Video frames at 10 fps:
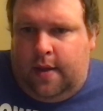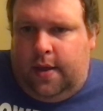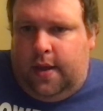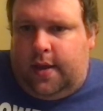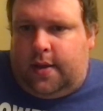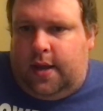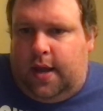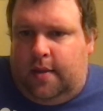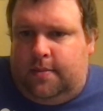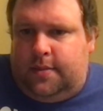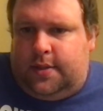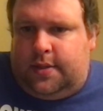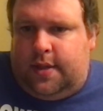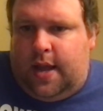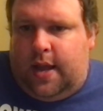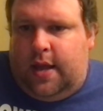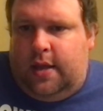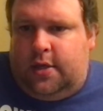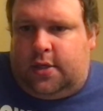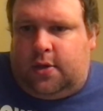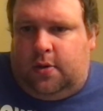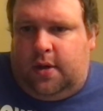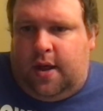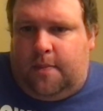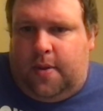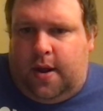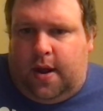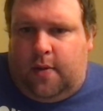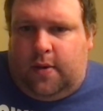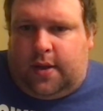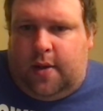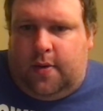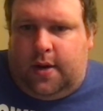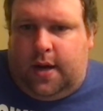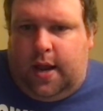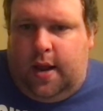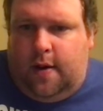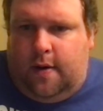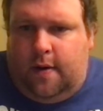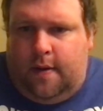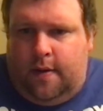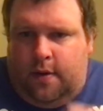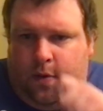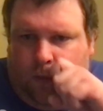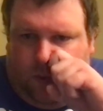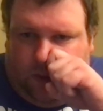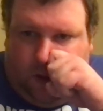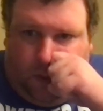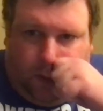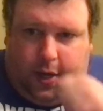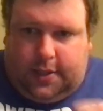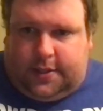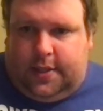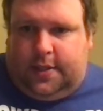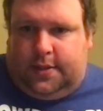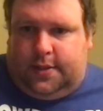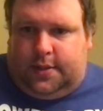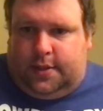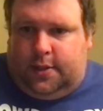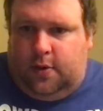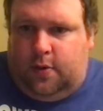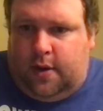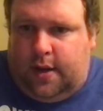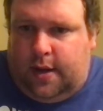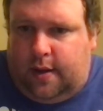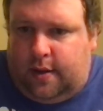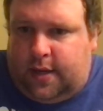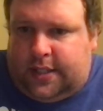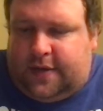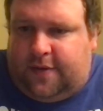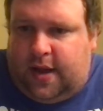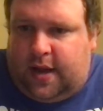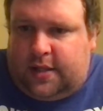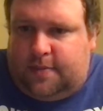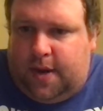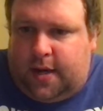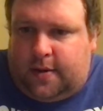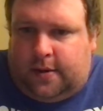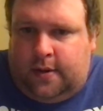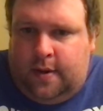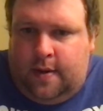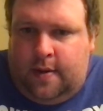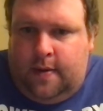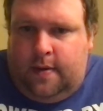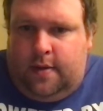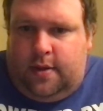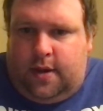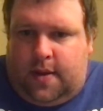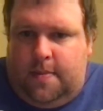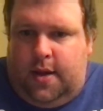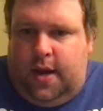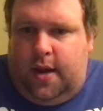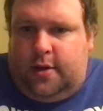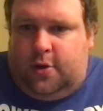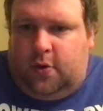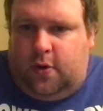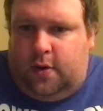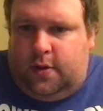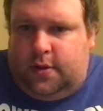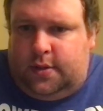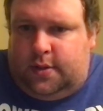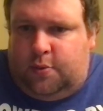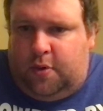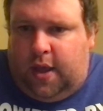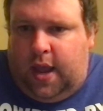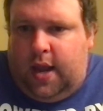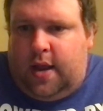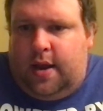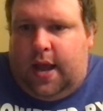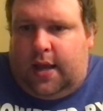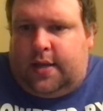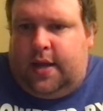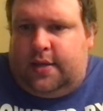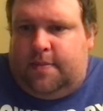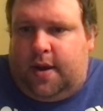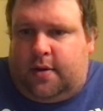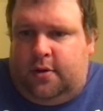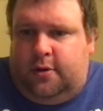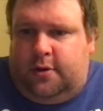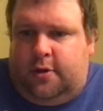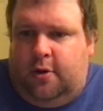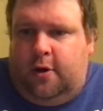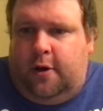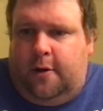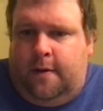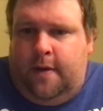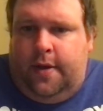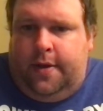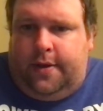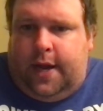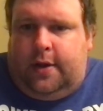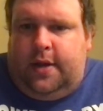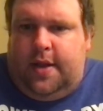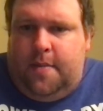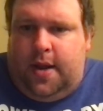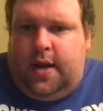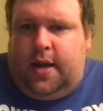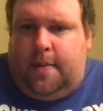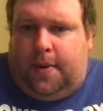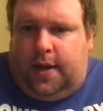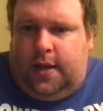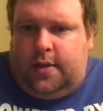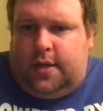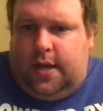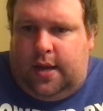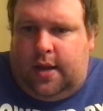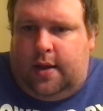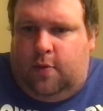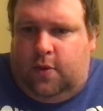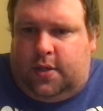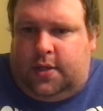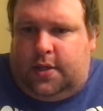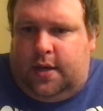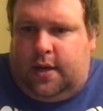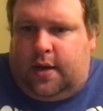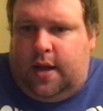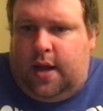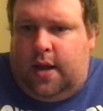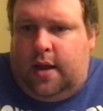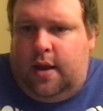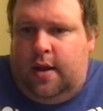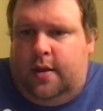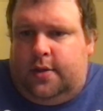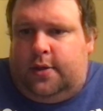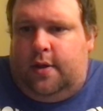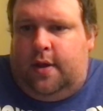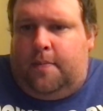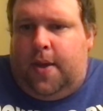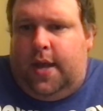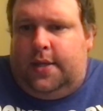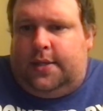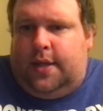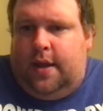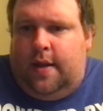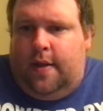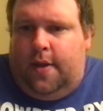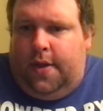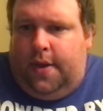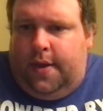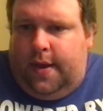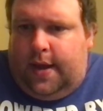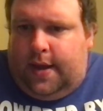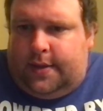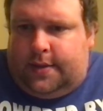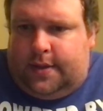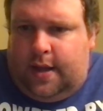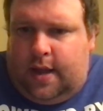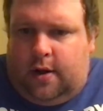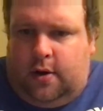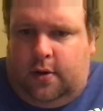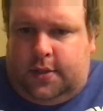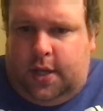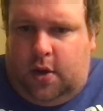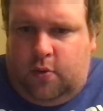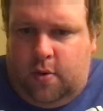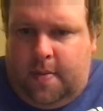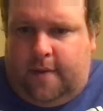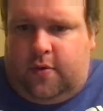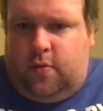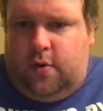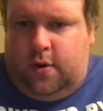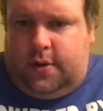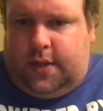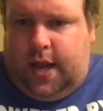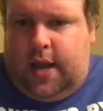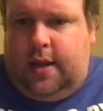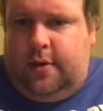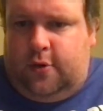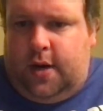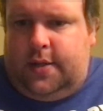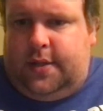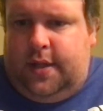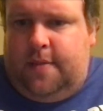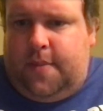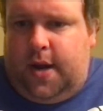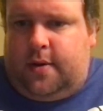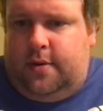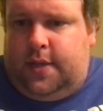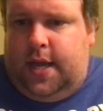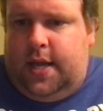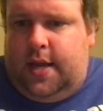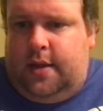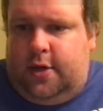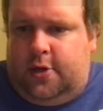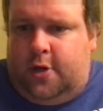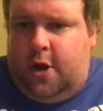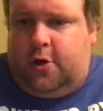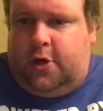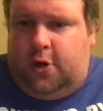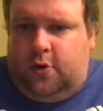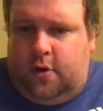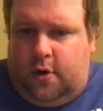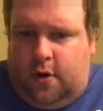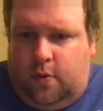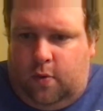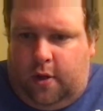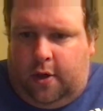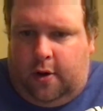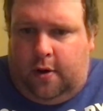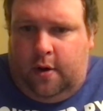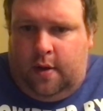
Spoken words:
he claims that he just told the FBI what they wanted to hear, with no witnesses to testify against Michael. The committee adjourns with Hagen acting as Michael's lawyer, loudly demanding an apology, which is again slowly paced. As a hotel room afterwards, Kay tries to leave Michael, taking their children with her.